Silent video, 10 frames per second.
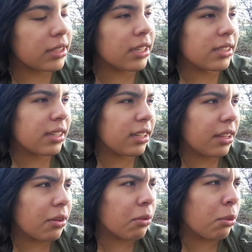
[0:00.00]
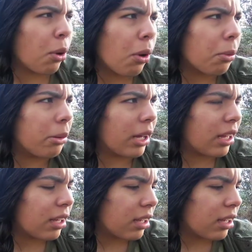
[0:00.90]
necessarily the role, but